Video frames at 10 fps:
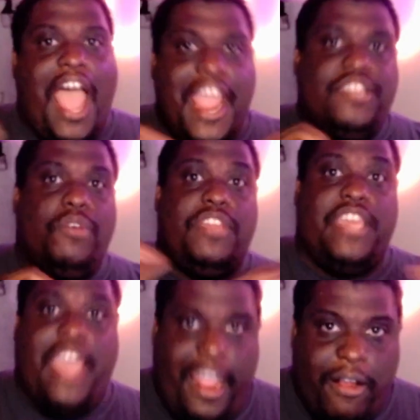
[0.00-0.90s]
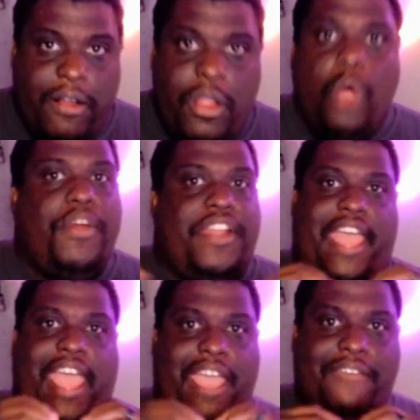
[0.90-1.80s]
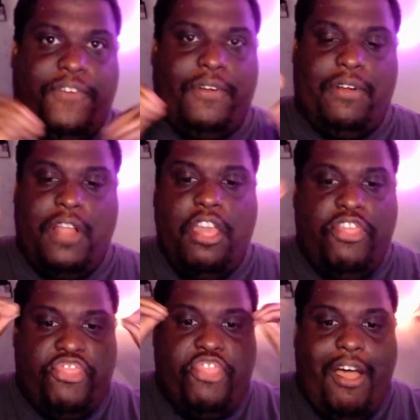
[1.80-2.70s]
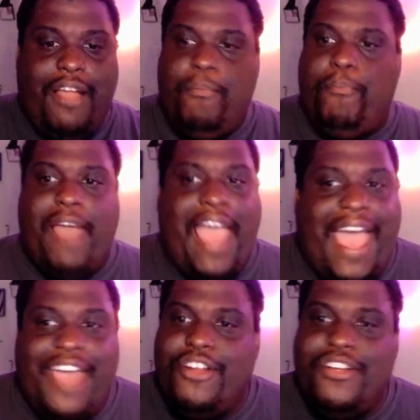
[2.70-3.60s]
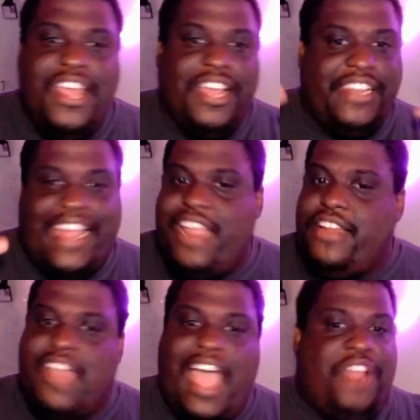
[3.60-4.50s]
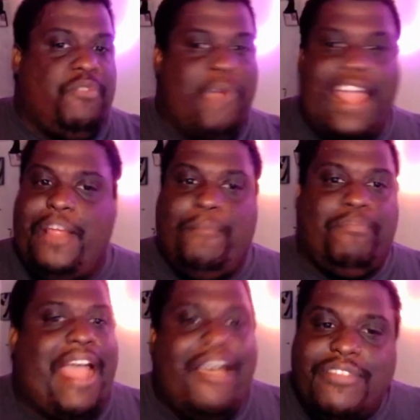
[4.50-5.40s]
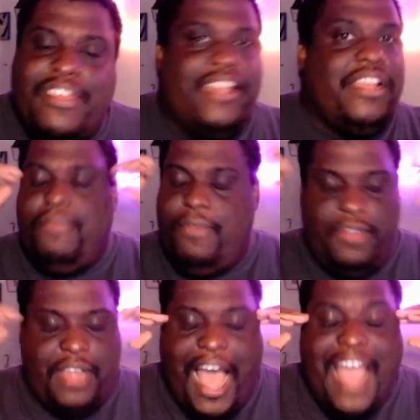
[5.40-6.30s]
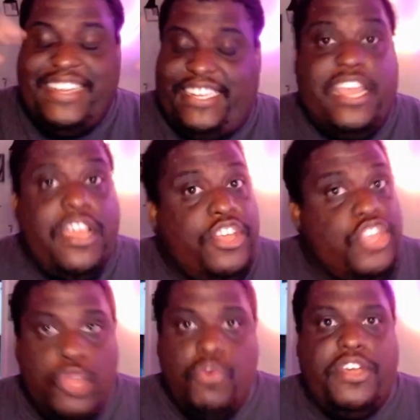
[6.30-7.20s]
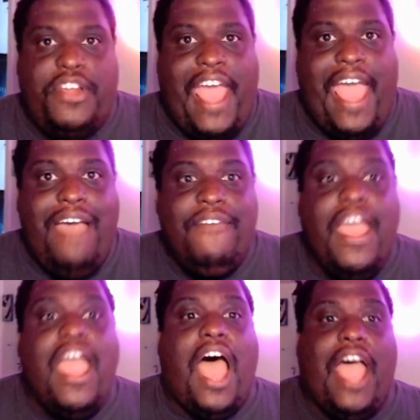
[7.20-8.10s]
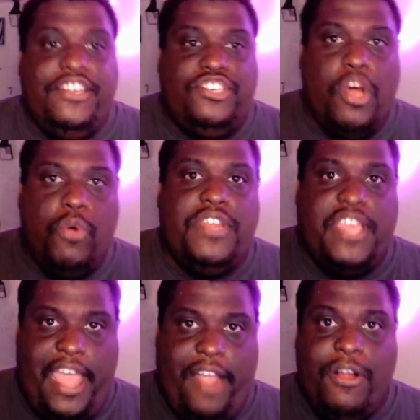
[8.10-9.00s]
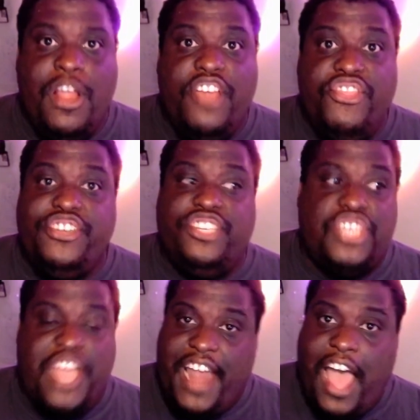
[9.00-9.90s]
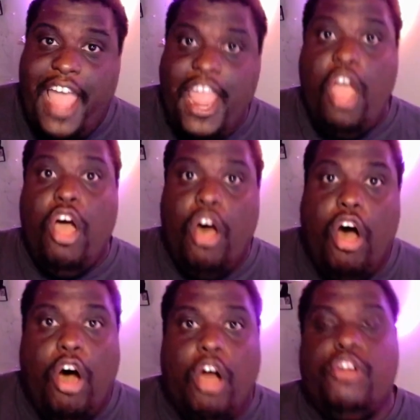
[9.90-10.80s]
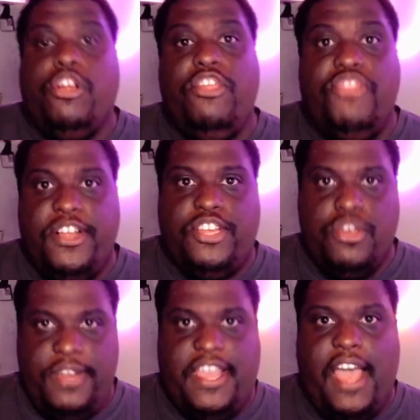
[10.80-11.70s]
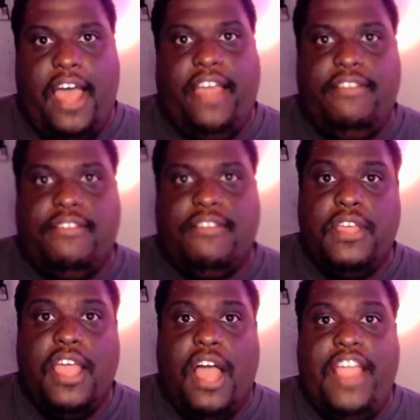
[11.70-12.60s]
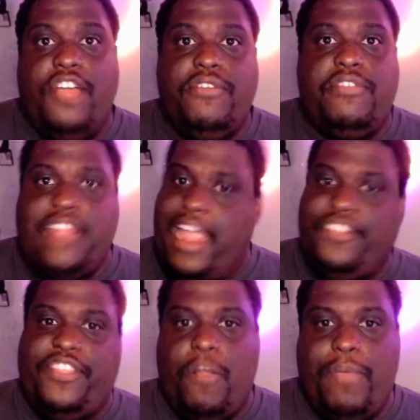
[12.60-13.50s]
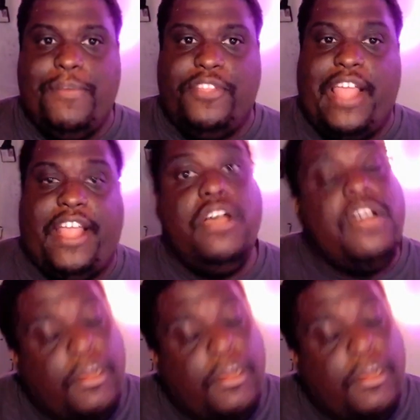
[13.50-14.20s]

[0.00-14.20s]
don't care whatever thought pattern, late night Reddit browsing idea you could have. I don't care. The Jedi are the good guys. I understand that there are people that are like, oh,